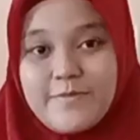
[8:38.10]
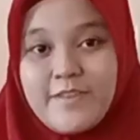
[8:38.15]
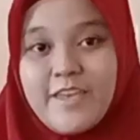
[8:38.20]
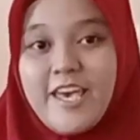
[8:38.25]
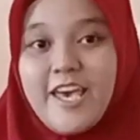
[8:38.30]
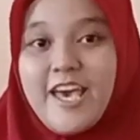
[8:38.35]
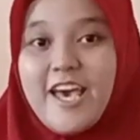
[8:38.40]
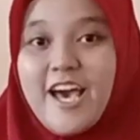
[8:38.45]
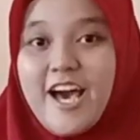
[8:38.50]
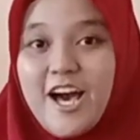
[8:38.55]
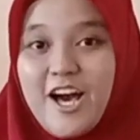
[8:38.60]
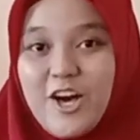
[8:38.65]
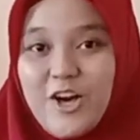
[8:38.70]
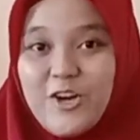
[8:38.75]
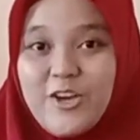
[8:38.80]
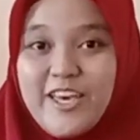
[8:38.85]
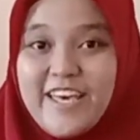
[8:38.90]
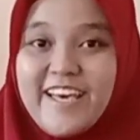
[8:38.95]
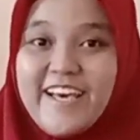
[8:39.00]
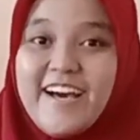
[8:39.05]

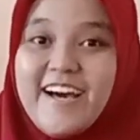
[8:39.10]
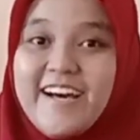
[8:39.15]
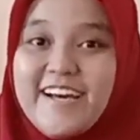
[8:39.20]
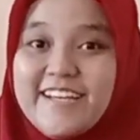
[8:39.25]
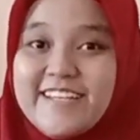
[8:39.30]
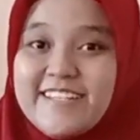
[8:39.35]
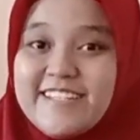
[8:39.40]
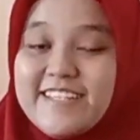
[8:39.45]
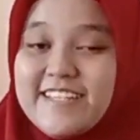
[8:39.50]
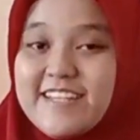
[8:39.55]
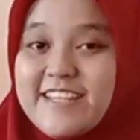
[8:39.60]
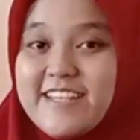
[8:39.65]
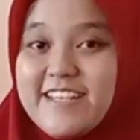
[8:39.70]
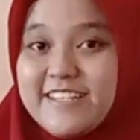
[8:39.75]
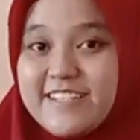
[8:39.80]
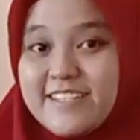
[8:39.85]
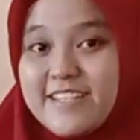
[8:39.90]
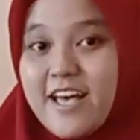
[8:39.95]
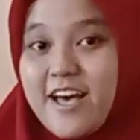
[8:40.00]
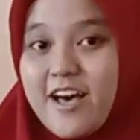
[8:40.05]
Okay guys,
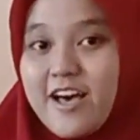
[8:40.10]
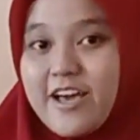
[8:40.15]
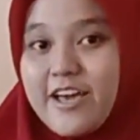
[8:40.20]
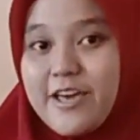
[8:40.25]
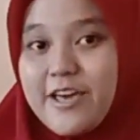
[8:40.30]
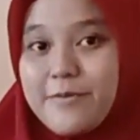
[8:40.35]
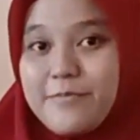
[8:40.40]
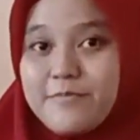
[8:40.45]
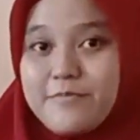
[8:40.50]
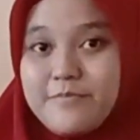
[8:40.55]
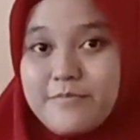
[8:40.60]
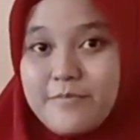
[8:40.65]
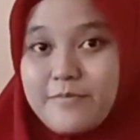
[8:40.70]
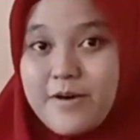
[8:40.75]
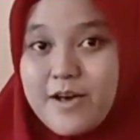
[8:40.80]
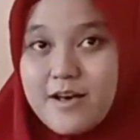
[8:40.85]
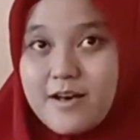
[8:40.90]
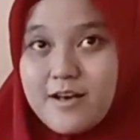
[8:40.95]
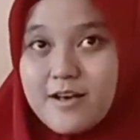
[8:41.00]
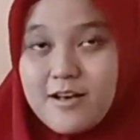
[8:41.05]
this time
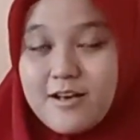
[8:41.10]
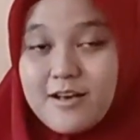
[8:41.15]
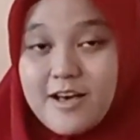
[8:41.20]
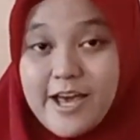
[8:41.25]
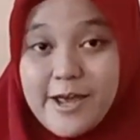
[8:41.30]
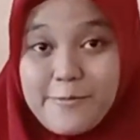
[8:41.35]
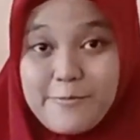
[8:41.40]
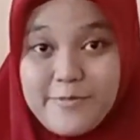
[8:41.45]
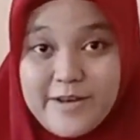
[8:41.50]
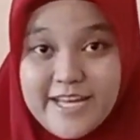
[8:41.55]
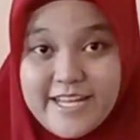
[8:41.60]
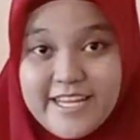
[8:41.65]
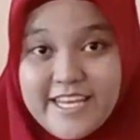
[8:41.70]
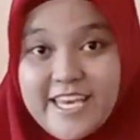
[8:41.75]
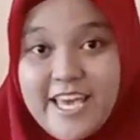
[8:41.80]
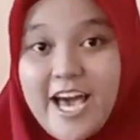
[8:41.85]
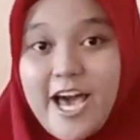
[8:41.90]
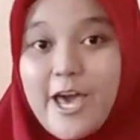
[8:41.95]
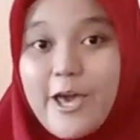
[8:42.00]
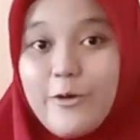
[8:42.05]
I'm
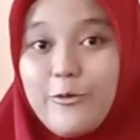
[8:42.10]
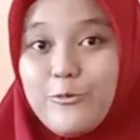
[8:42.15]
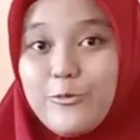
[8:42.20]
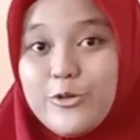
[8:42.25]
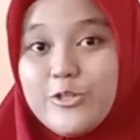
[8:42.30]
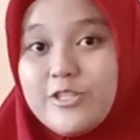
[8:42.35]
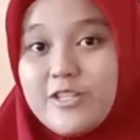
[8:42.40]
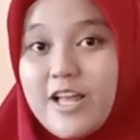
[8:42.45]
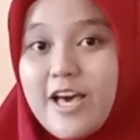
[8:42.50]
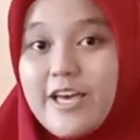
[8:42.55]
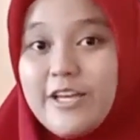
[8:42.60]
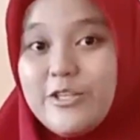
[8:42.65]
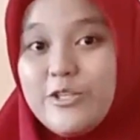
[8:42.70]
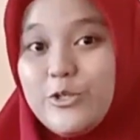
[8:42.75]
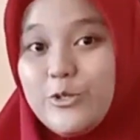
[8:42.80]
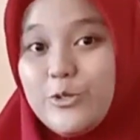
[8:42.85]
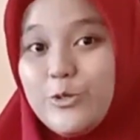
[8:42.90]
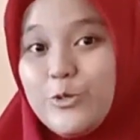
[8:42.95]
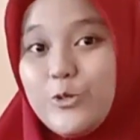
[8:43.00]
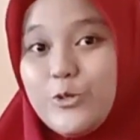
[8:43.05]
Hani. I would like
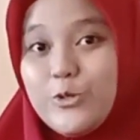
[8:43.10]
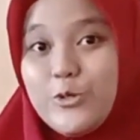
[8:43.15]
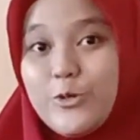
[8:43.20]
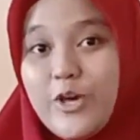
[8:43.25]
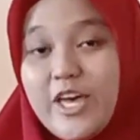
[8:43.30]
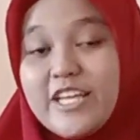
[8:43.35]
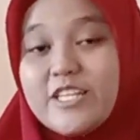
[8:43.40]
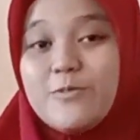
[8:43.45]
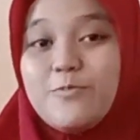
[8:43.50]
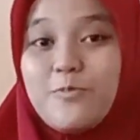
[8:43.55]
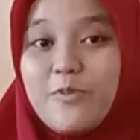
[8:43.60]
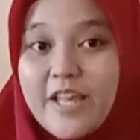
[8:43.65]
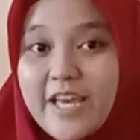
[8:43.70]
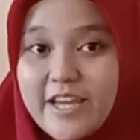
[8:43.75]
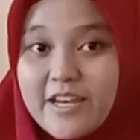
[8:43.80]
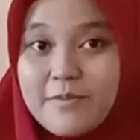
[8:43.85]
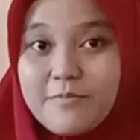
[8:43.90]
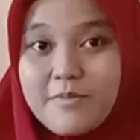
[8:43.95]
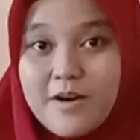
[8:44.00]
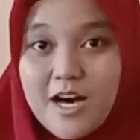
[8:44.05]
to
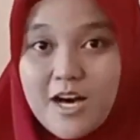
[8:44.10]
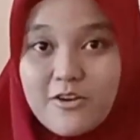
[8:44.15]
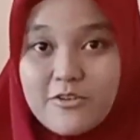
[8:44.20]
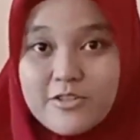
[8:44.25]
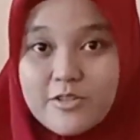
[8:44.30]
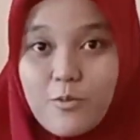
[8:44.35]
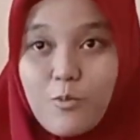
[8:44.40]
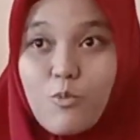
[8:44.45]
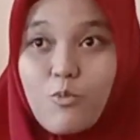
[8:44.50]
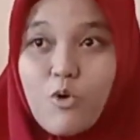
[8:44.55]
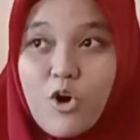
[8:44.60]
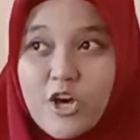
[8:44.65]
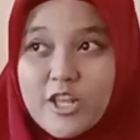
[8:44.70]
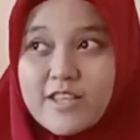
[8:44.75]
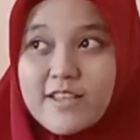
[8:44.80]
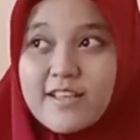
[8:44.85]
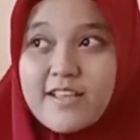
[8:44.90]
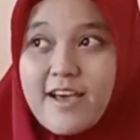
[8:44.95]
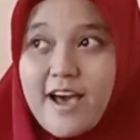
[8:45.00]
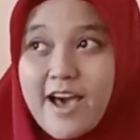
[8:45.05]
explain about
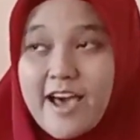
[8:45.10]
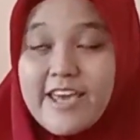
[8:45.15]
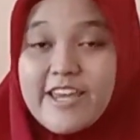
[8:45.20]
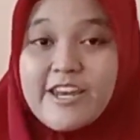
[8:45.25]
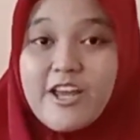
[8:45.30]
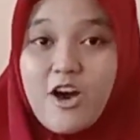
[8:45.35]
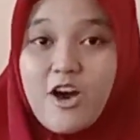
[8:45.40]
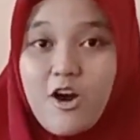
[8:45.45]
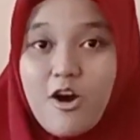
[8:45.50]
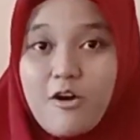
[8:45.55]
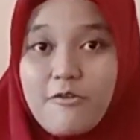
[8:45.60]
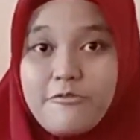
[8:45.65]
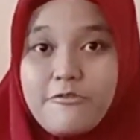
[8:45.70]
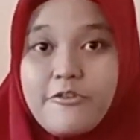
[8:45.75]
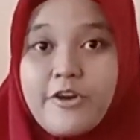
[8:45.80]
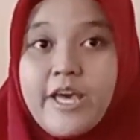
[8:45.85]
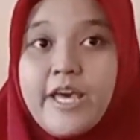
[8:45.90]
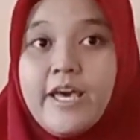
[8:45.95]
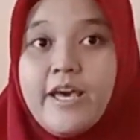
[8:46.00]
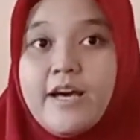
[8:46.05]
what kind of
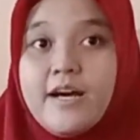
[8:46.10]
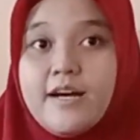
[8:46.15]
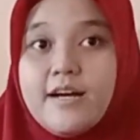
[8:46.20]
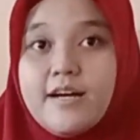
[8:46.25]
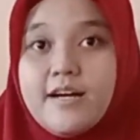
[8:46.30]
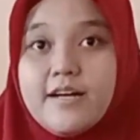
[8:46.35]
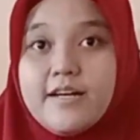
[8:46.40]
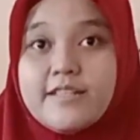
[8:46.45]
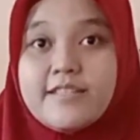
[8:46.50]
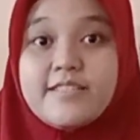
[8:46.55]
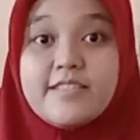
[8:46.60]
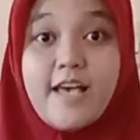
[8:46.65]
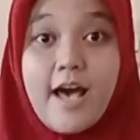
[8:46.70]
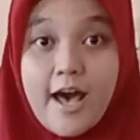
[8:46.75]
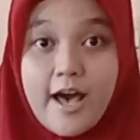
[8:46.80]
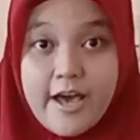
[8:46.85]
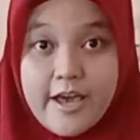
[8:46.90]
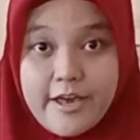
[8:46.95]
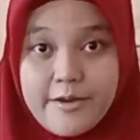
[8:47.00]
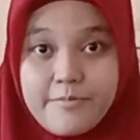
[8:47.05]

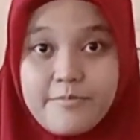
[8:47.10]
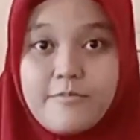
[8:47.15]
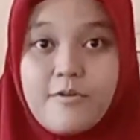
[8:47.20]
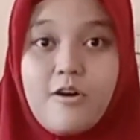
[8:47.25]
type